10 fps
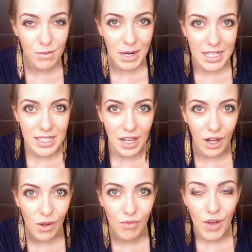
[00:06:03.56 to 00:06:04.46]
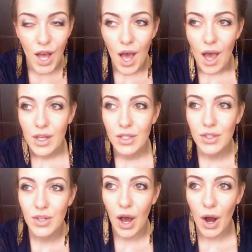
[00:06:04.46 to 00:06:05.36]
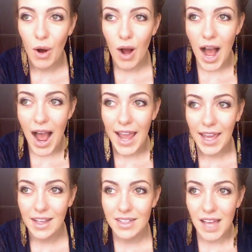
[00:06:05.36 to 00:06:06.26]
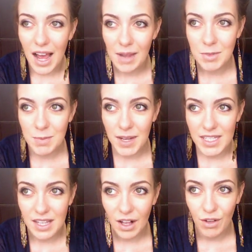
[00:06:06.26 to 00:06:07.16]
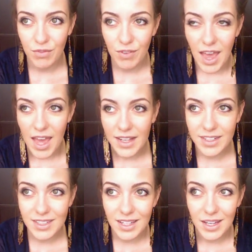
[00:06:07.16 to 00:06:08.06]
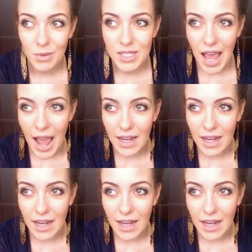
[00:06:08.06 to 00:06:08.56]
myself. So I timed myself, and it was